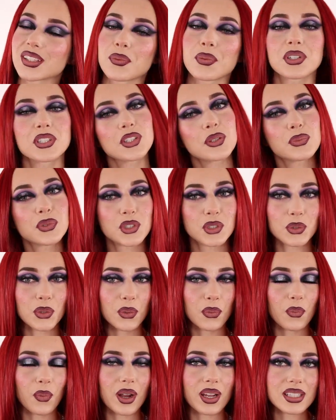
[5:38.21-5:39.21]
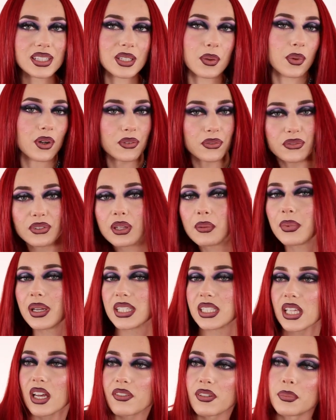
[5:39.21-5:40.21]
I want some short ones. I want to feel
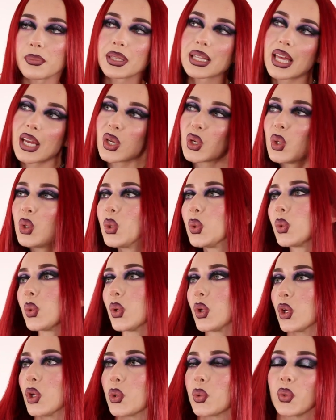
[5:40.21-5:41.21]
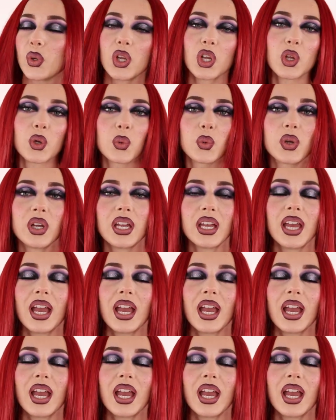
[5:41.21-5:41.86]
myself and be like, ooh, ooh, ooh.